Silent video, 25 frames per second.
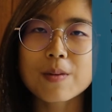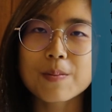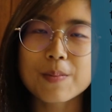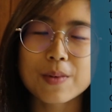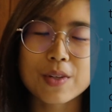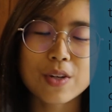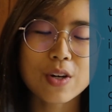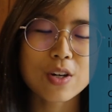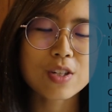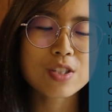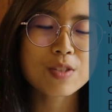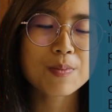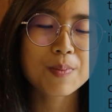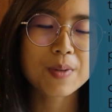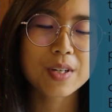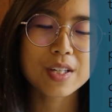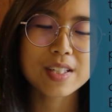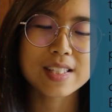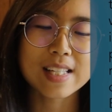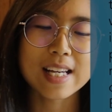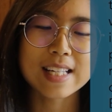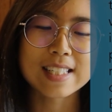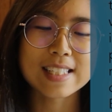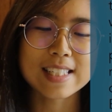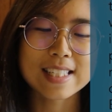Beyond
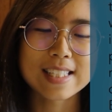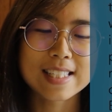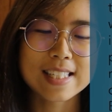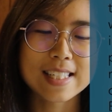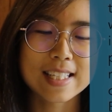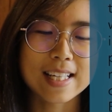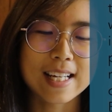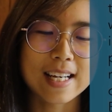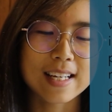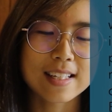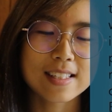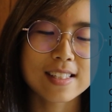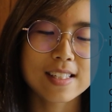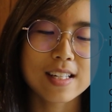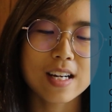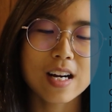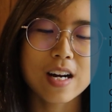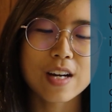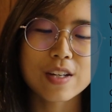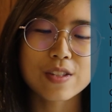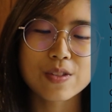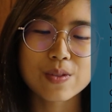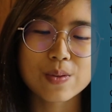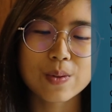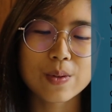books and intellect,
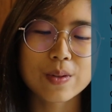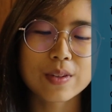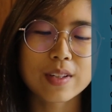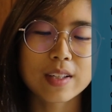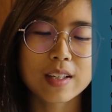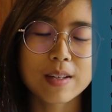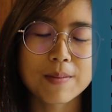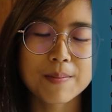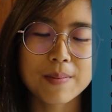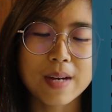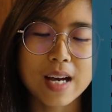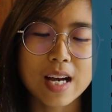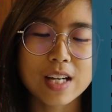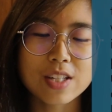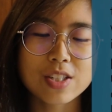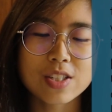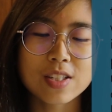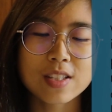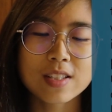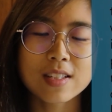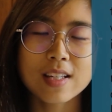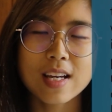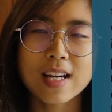I saw the compassion